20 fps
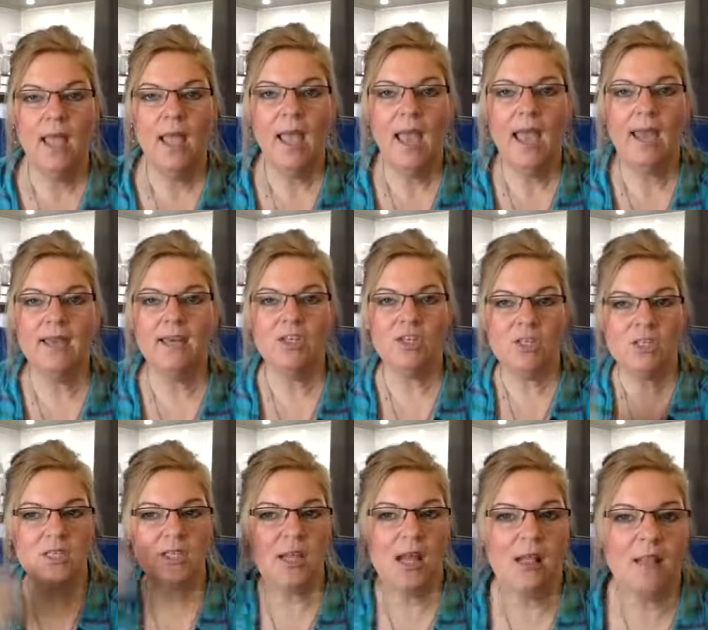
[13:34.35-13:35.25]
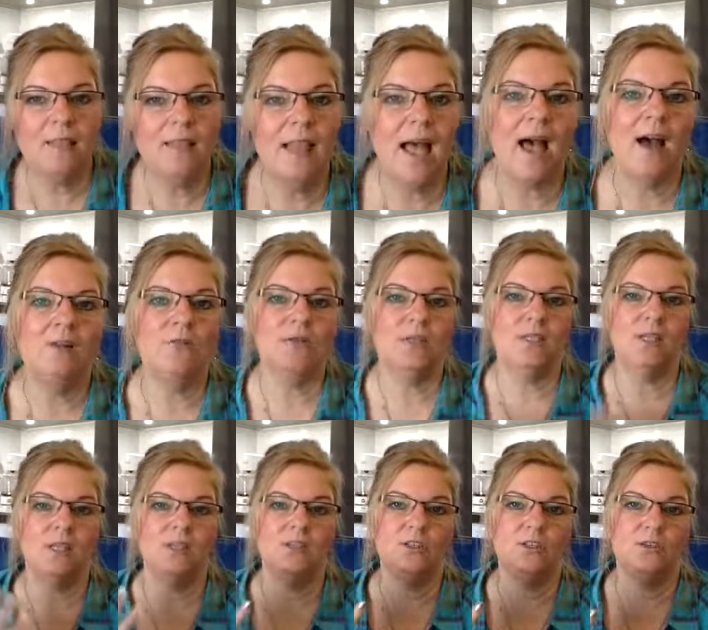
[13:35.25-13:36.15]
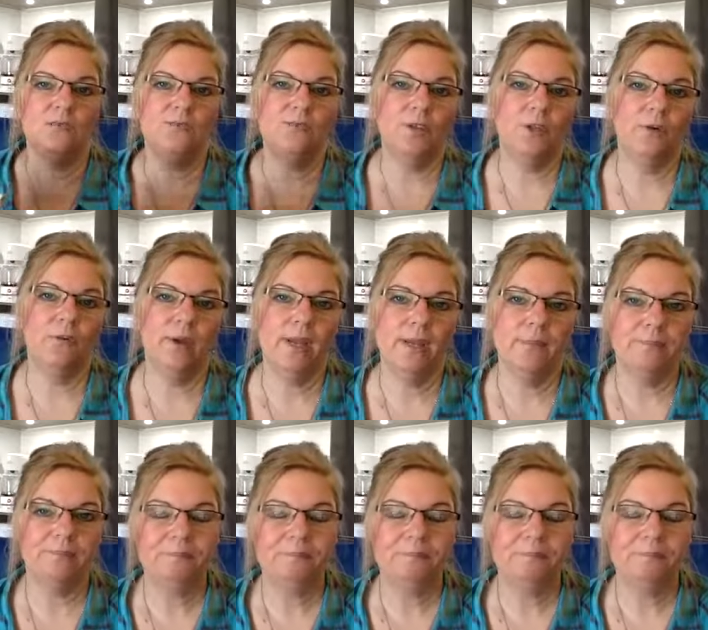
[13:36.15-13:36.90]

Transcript: and it just allows things to flow in